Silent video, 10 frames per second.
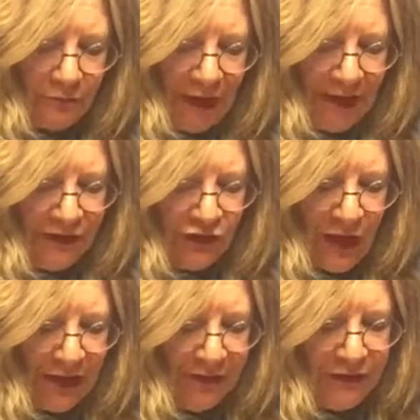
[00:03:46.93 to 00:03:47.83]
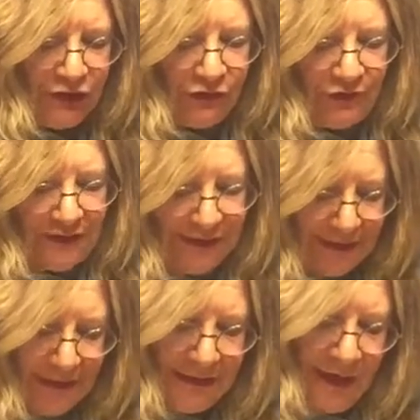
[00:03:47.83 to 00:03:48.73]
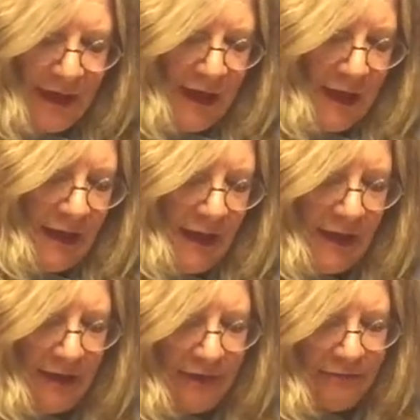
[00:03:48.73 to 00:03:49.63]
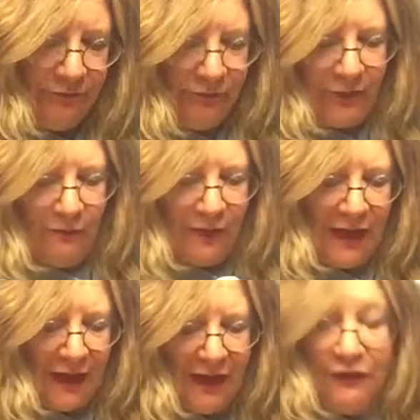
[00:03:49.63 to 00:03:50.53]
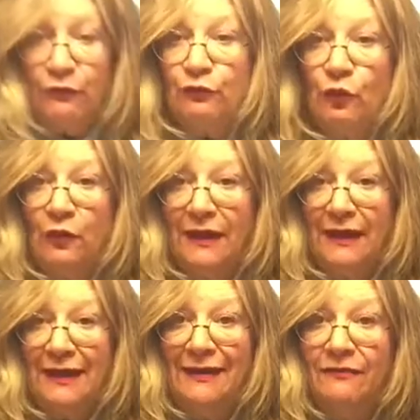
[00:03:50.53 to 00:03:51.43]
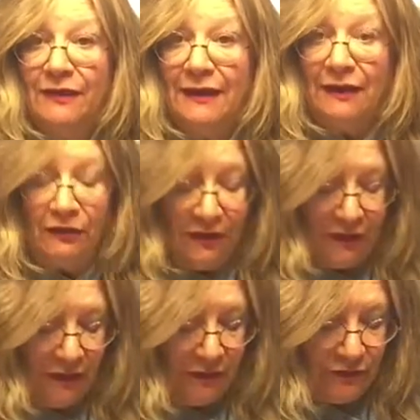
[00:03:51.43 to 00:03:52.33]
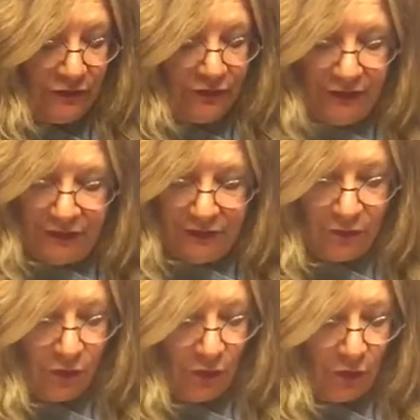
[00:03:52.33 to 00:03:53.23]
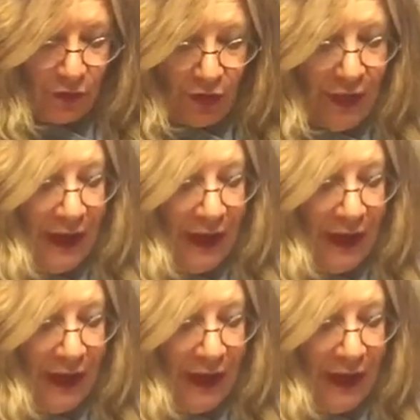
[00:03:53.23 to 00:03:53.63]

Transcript: extract the juices by either rolling it heavily on a surface or